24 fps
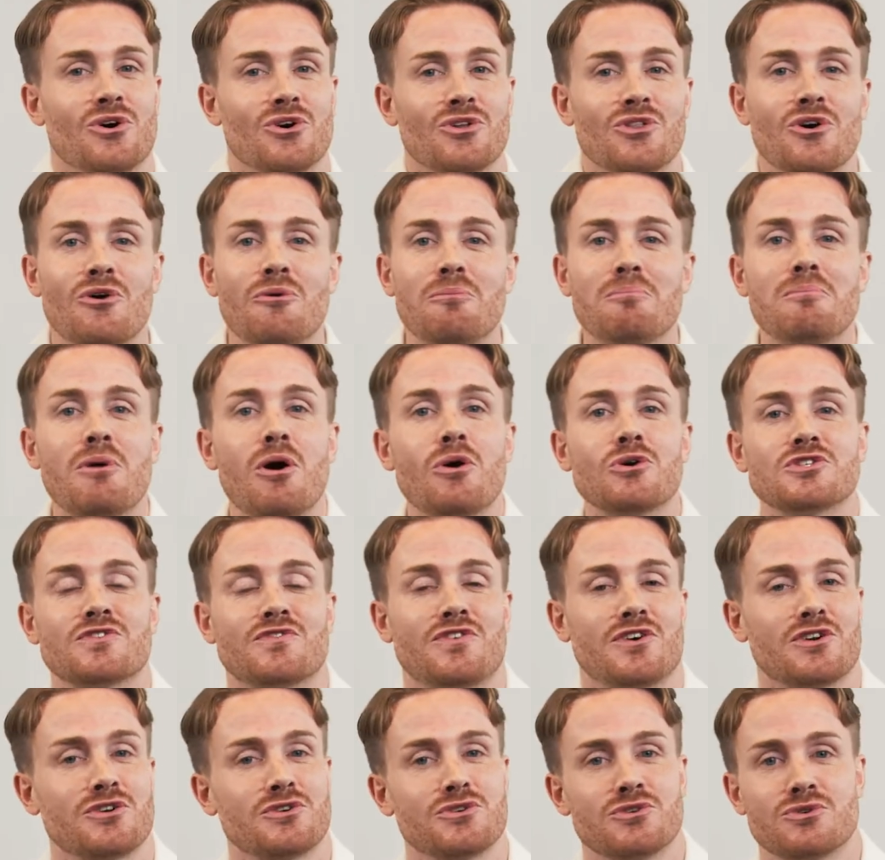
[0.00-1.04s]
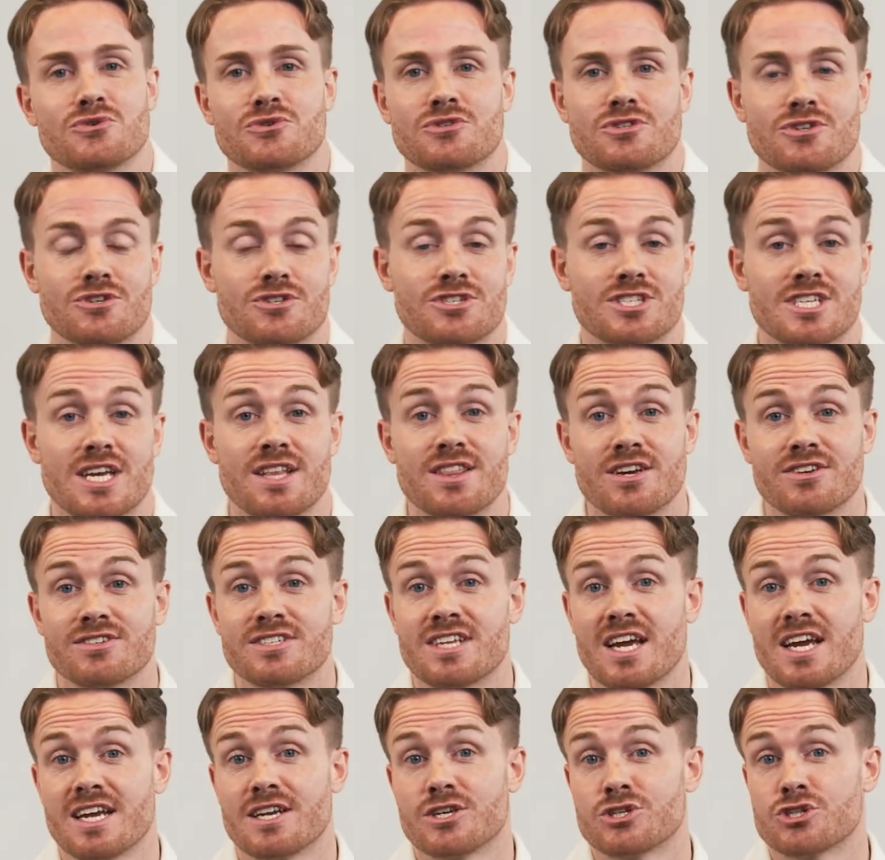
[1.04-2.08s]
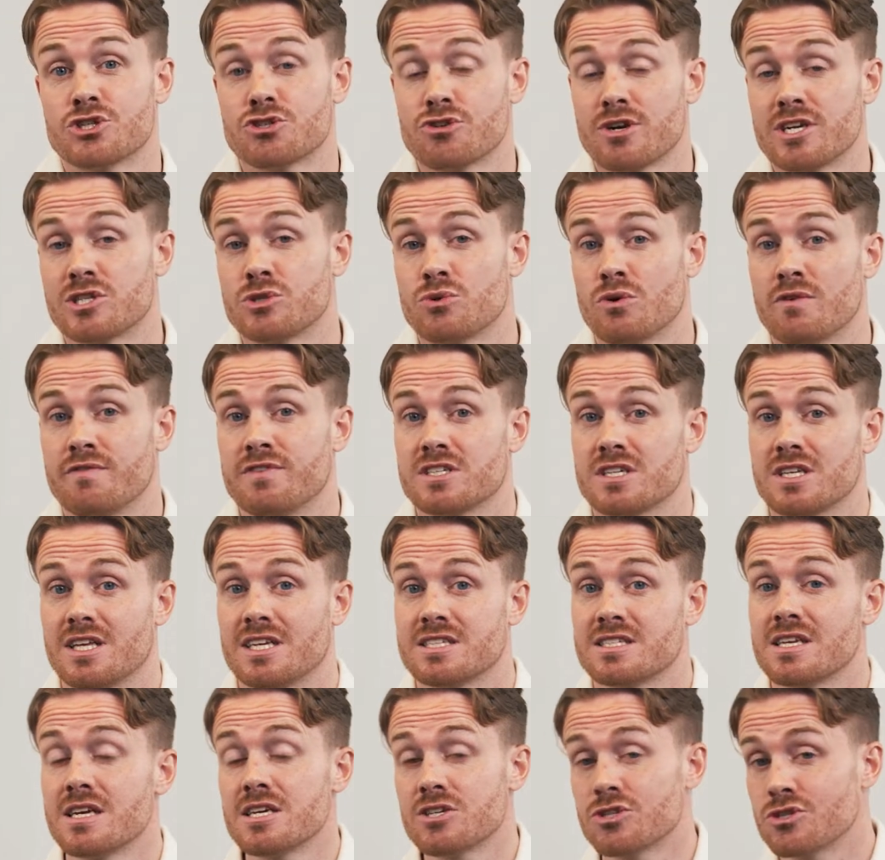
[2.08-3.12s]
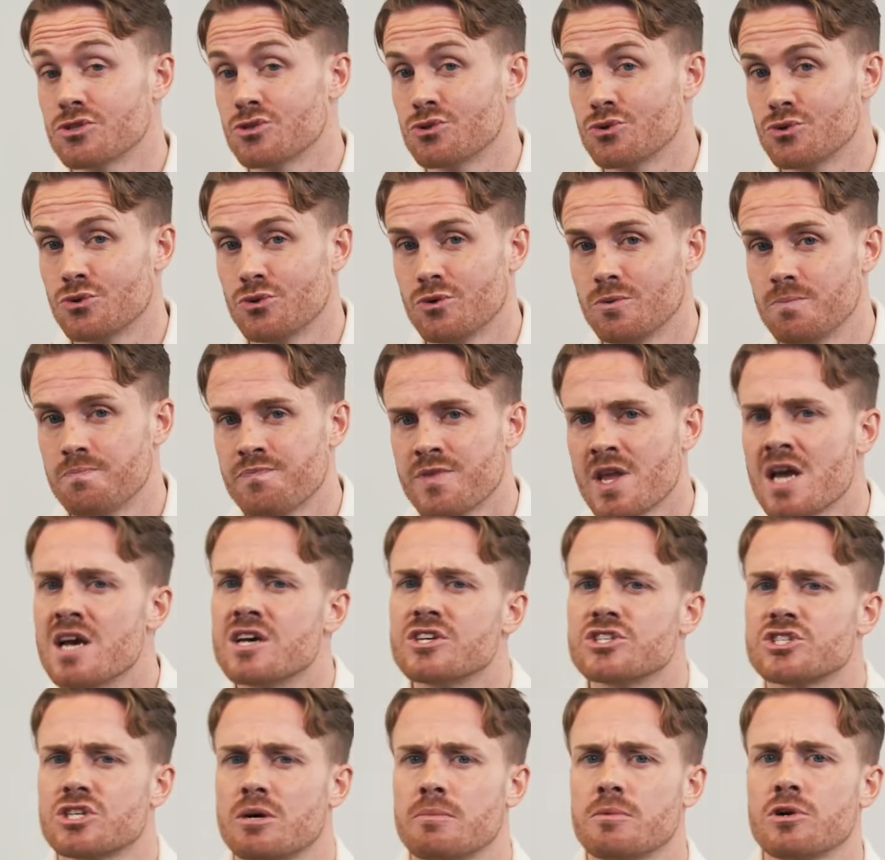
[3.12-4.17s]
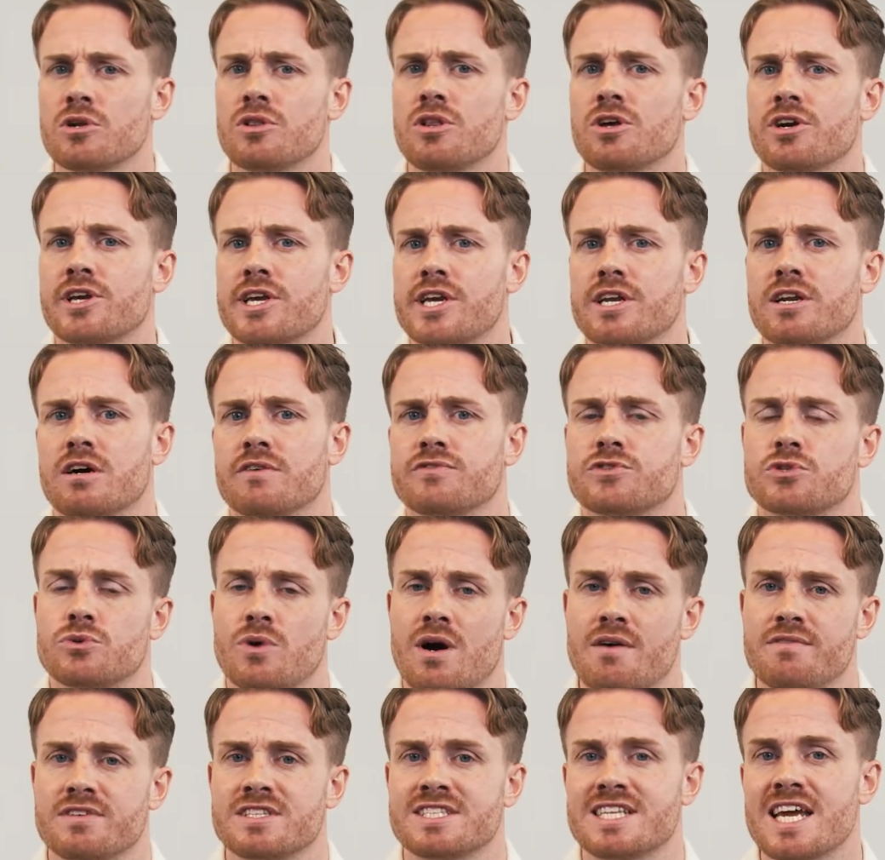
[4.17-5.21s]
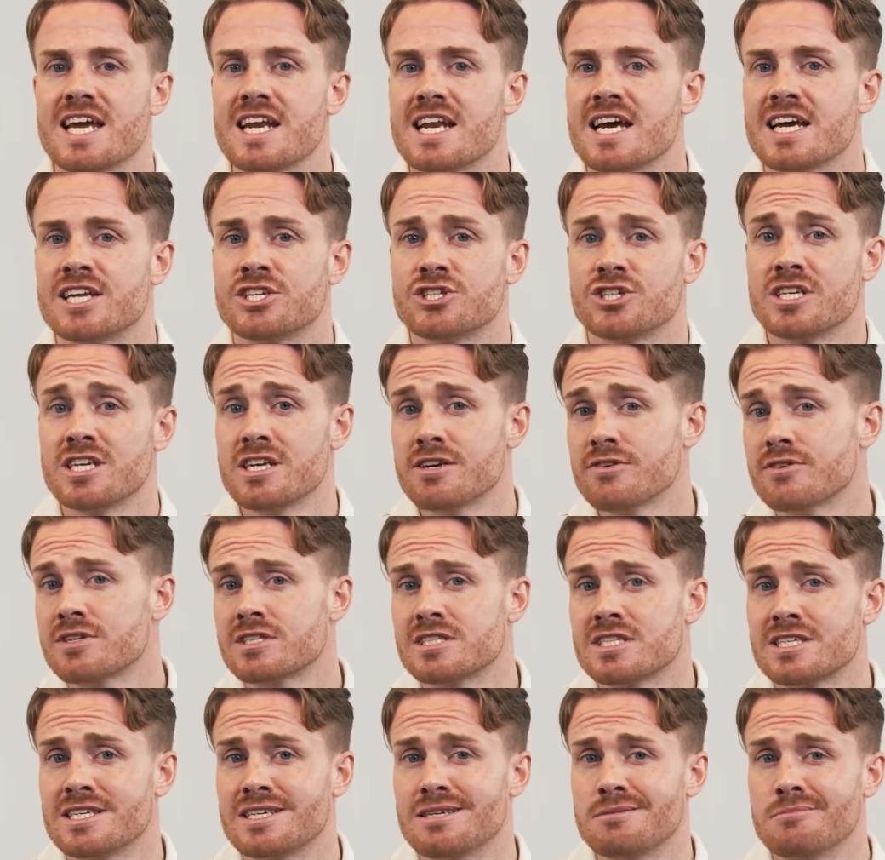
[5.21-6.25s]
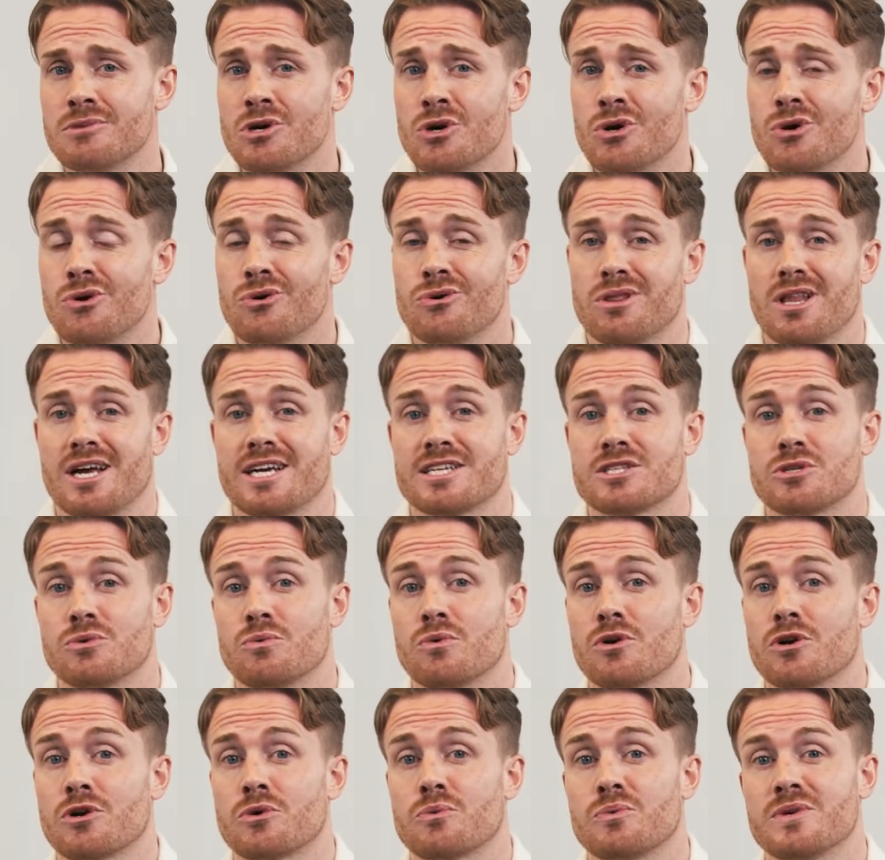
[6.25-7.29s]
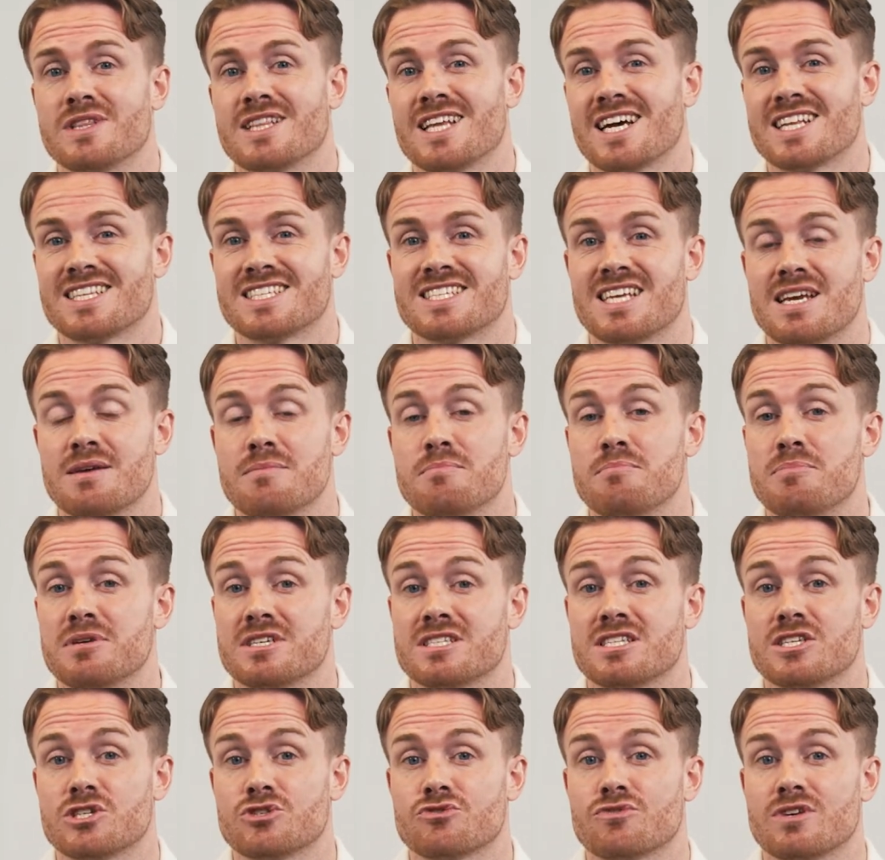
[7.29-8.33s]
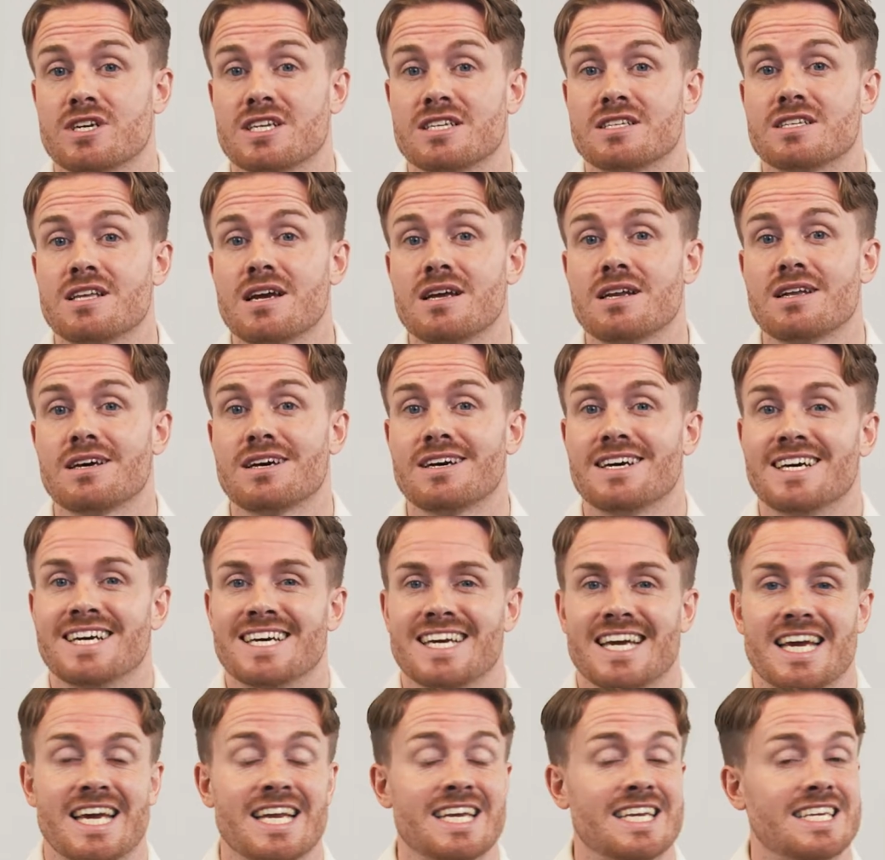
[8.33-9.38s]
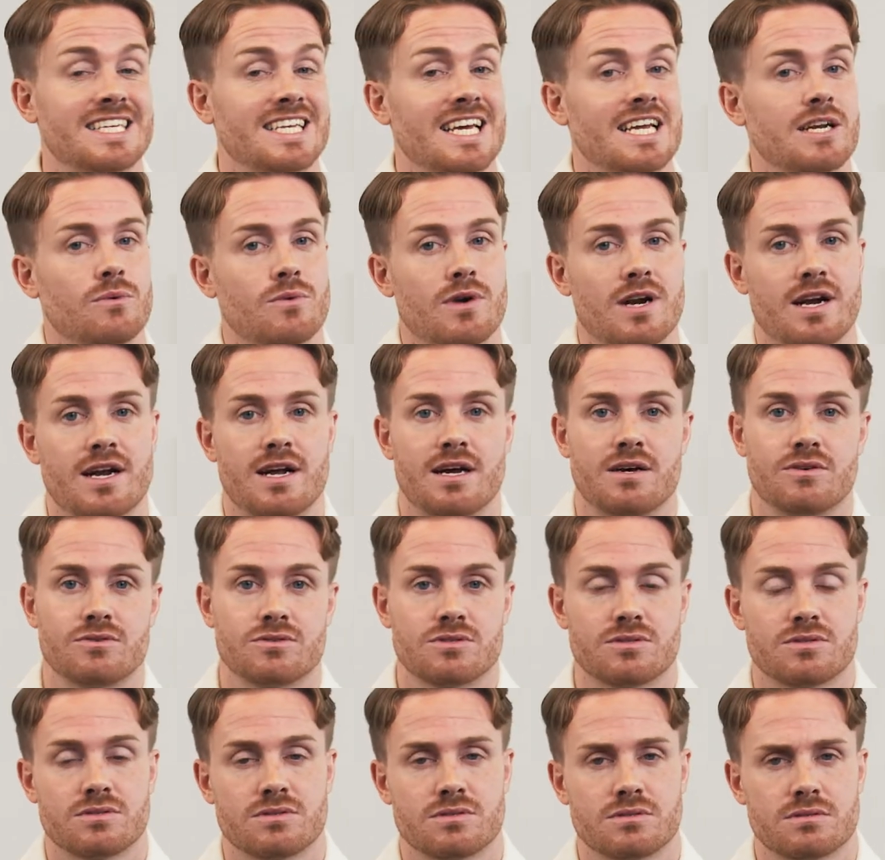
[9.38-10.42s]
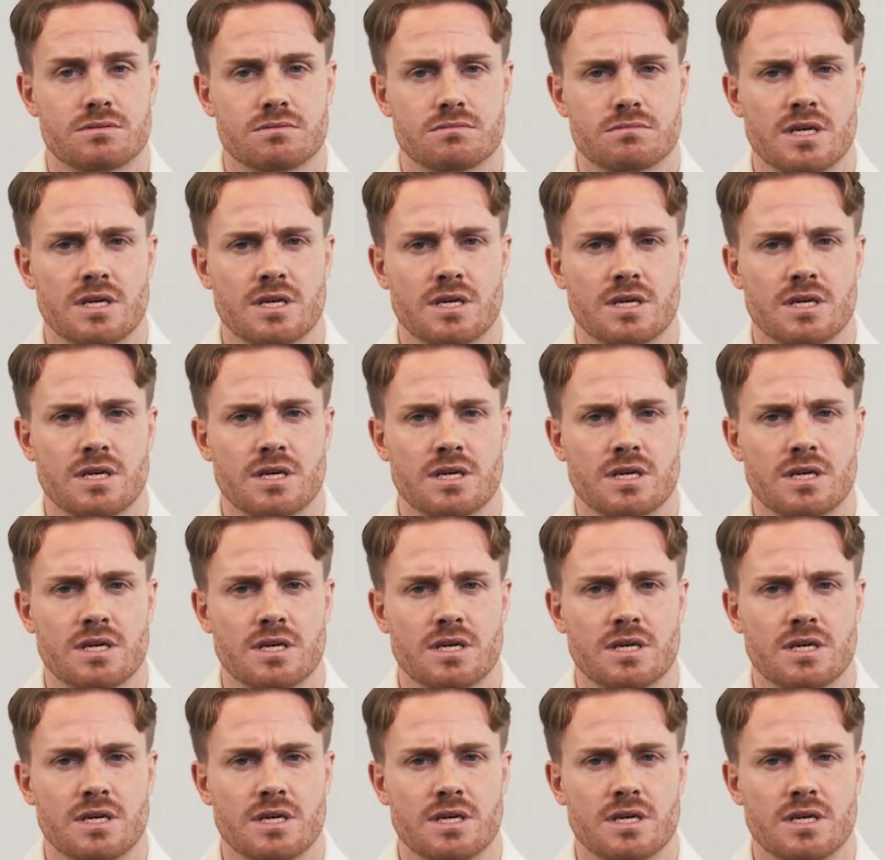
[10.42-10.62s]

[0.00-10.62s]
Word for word: Although most funnel users send their data straight to a visualization tool, some are lucky enough to have a data engineering team who would like to work with that same business-ready data in a data warehouse.